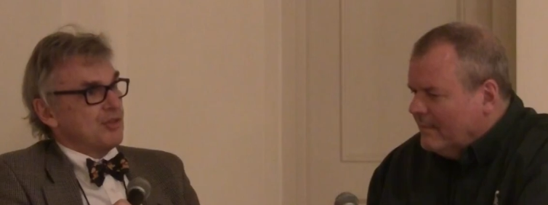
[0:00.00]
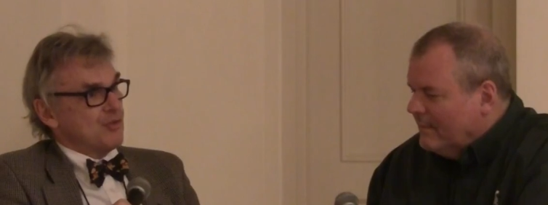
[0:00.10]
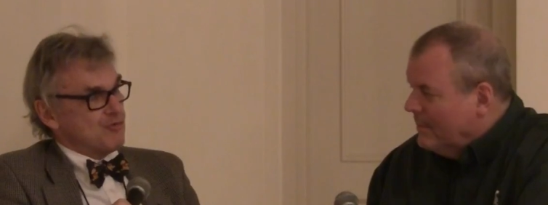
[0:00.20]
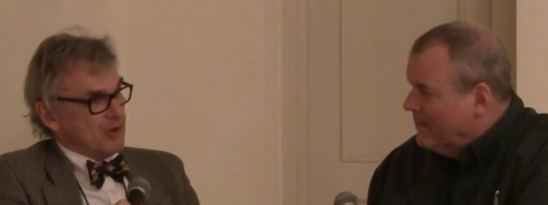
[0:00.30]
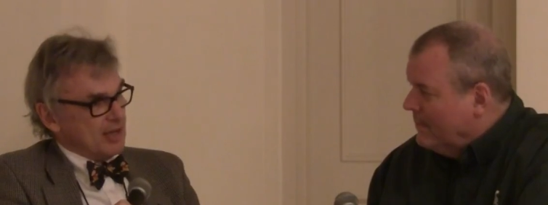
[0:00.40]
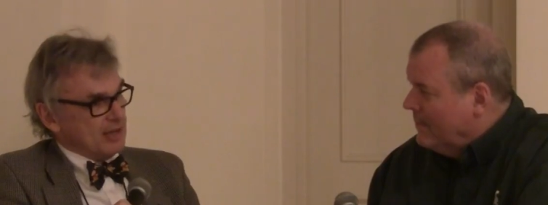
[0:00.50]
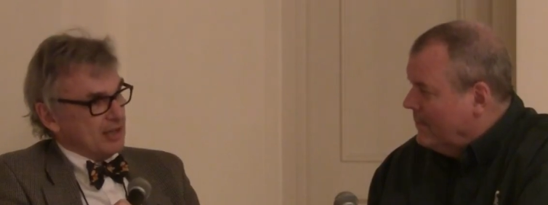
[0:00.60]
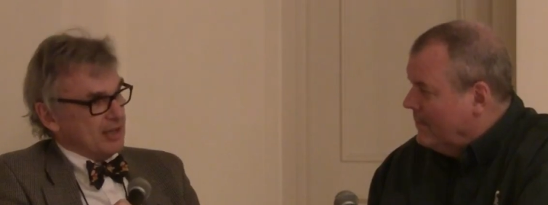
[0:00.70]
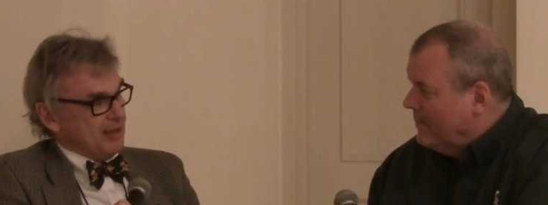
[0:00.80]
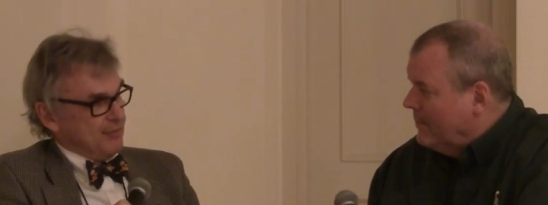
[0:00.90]
Speaker 1: the
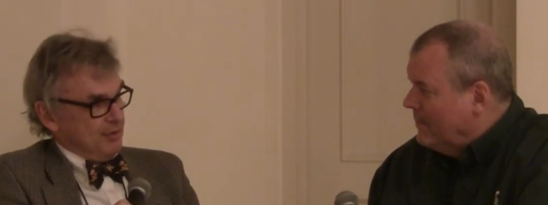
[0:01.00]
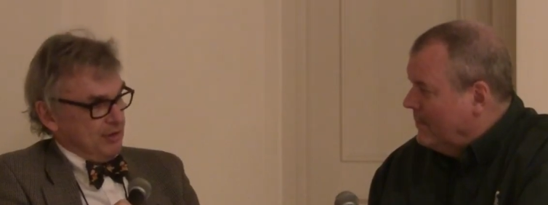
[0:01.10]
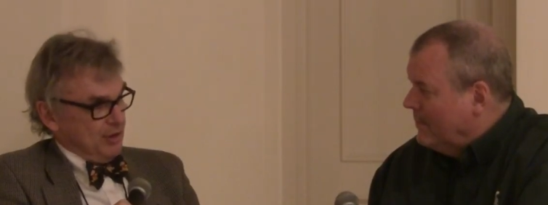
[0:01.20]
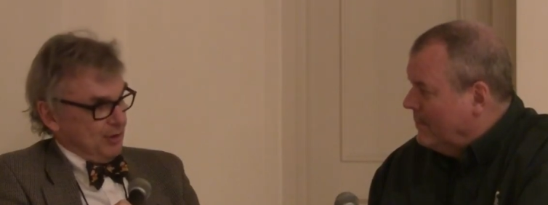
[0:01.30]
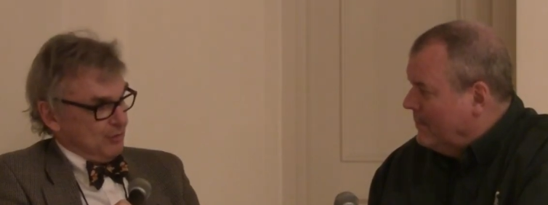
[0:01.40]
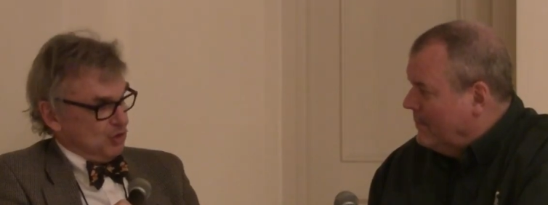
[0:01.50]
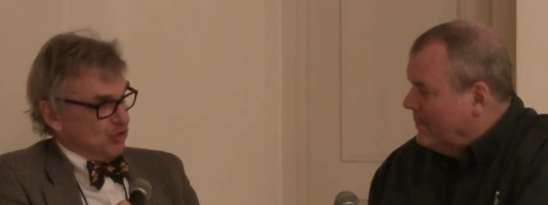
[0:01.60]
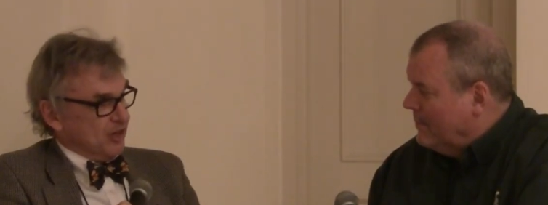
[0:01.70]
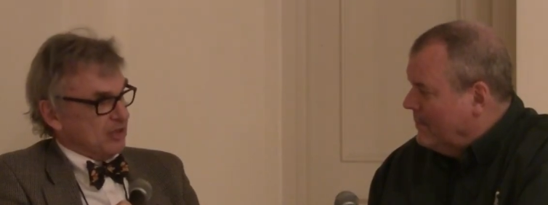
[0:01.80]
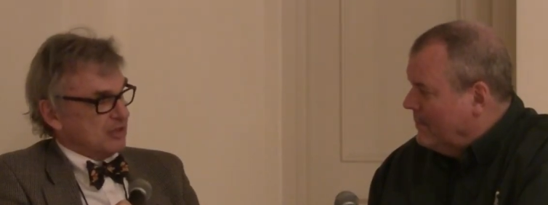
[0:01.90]
right level of
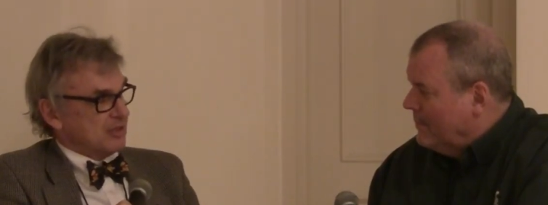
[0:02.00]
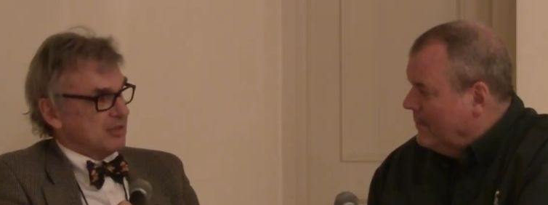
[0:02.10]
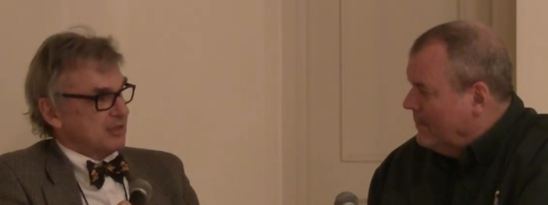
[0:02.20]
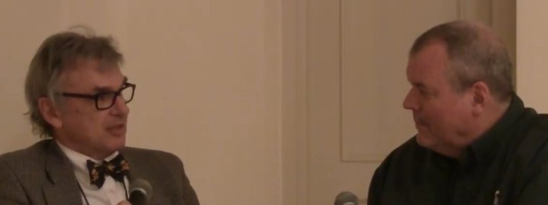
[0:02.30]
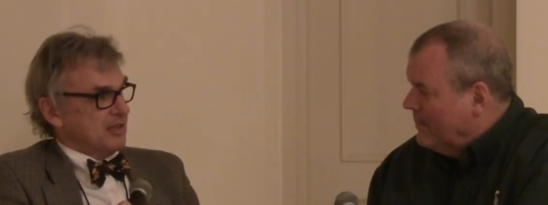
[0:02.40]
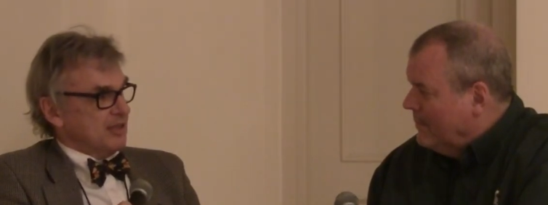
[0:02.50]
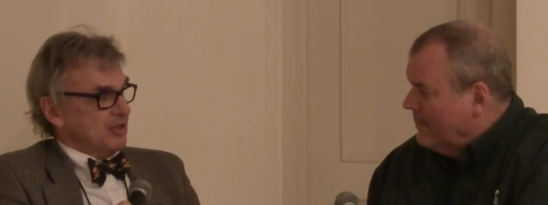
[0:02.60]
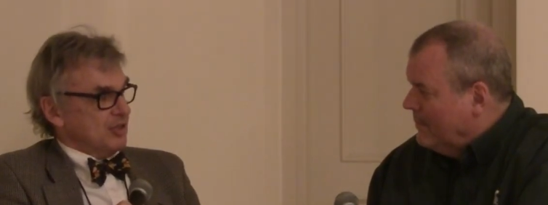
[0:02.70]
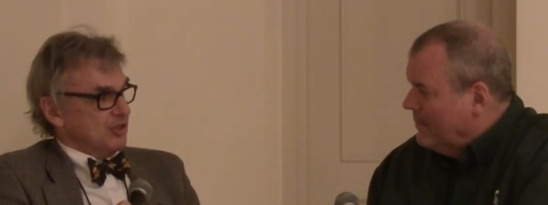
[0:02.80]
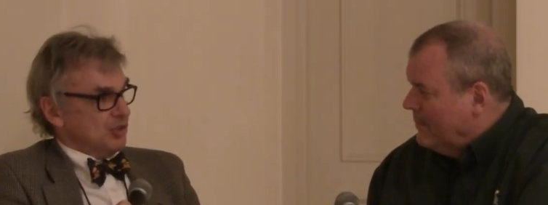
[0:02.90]
stress
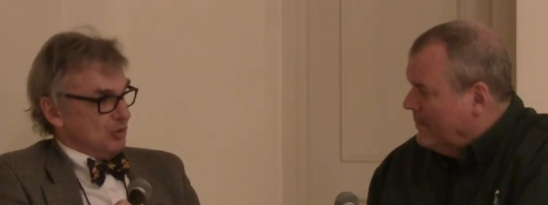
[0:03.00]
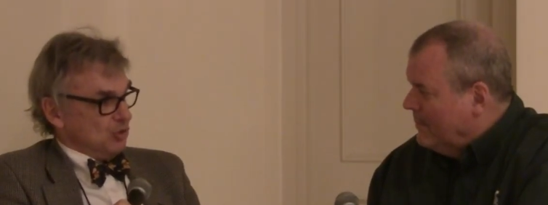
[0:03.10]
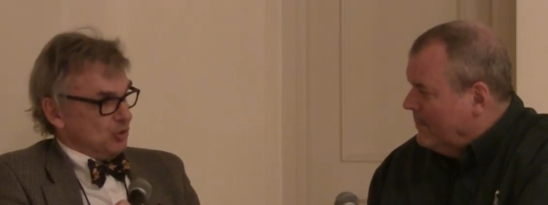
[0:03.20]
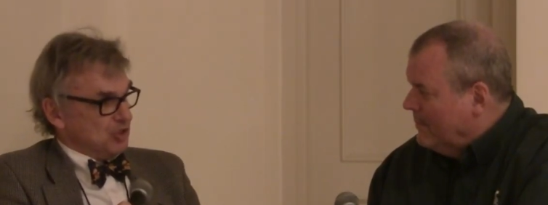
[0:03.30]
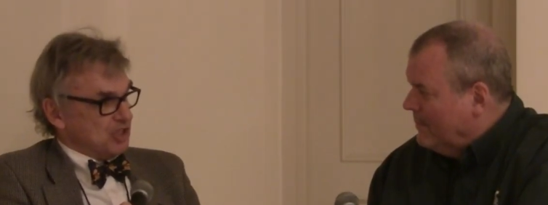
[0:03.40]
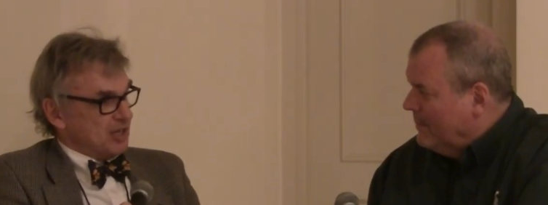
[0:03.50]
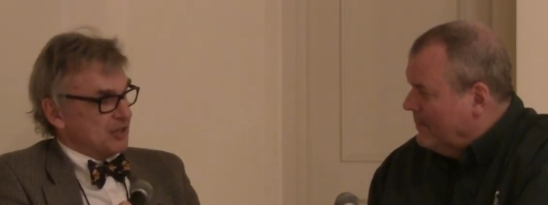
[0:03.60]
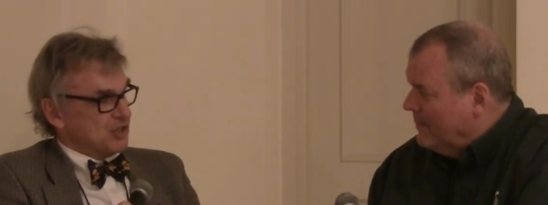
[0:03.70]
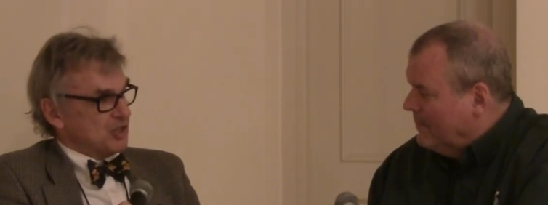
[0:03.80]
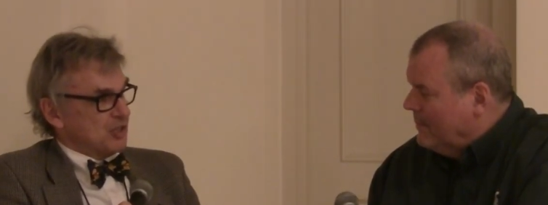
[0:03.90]
so as to
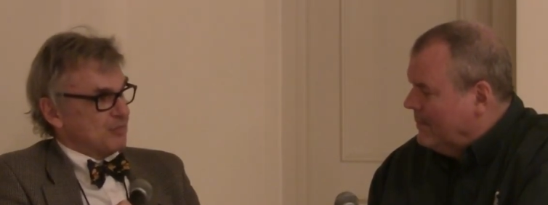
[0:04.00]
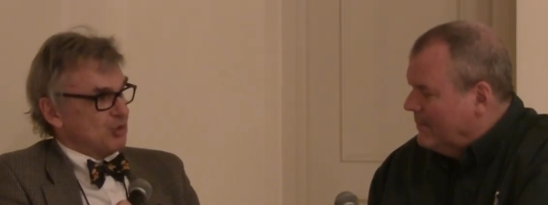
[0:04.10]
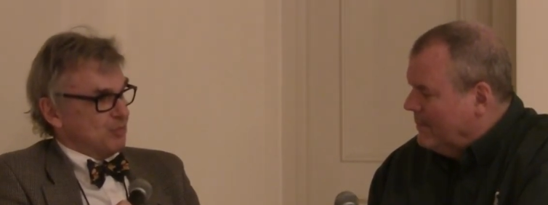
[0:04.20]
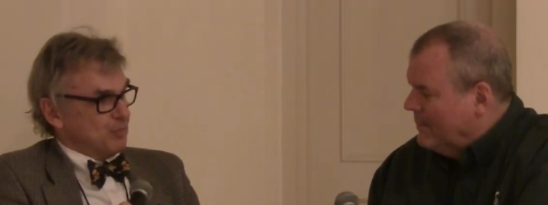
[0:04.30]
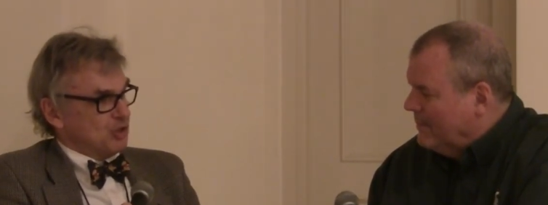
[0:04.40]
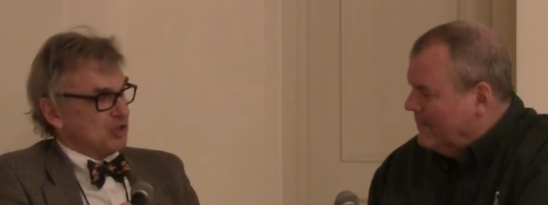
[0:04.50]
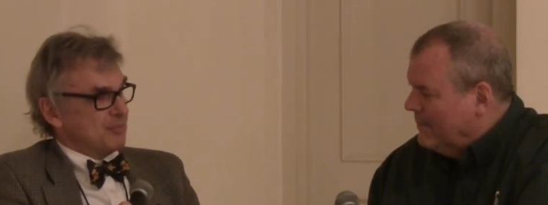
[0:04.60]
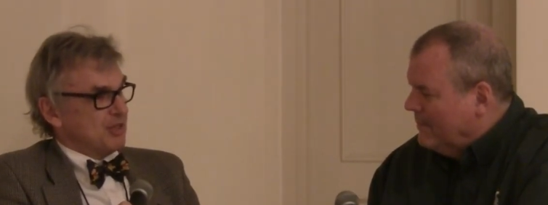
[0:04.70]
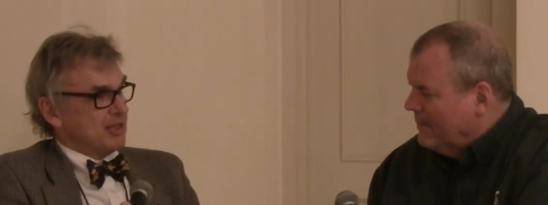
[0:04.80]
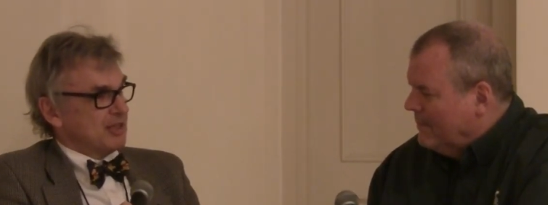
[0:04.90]
challenge them, to
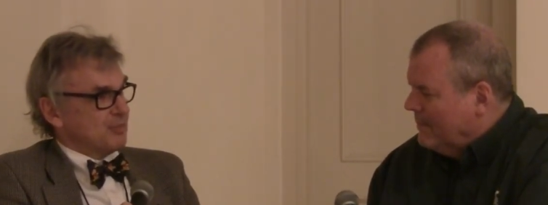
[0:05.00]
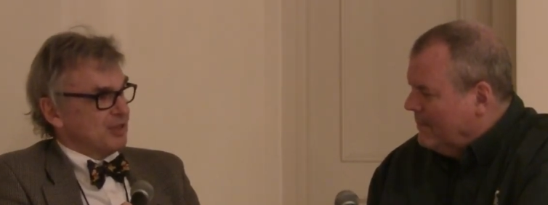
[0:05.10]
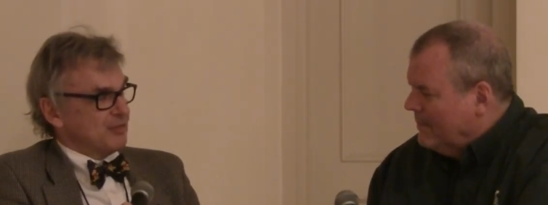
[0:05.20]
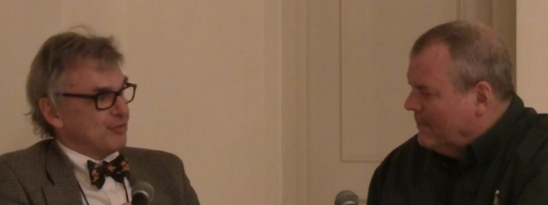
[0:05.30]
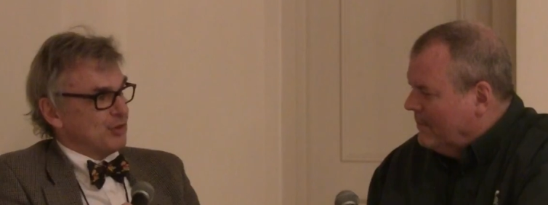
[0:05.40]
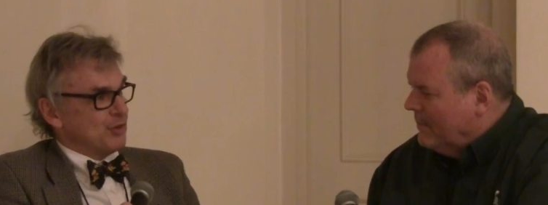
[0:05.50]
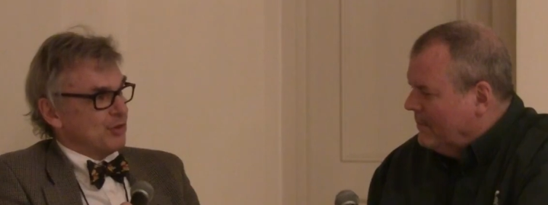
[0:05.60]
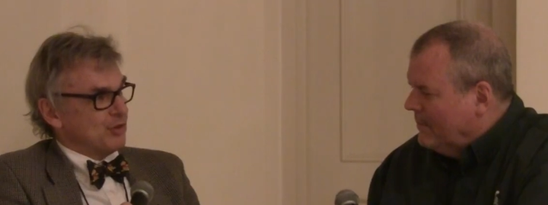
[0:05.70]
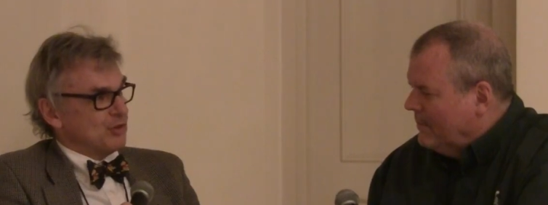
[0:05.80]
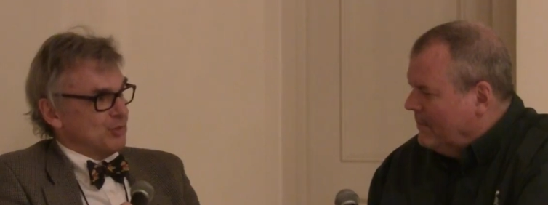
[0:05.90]
push them a little bit
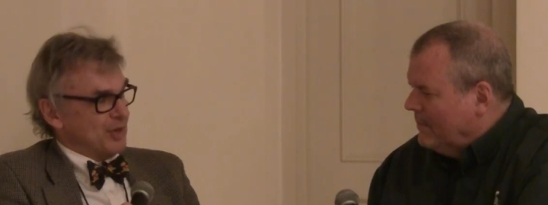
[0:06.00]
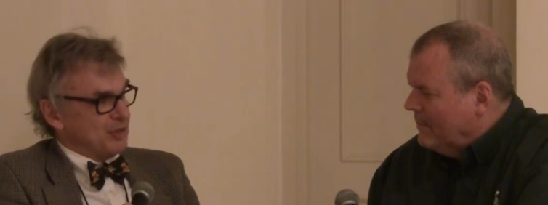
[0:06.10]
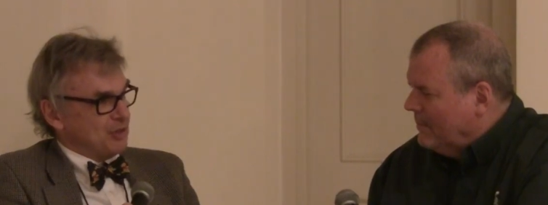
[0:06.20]
further, to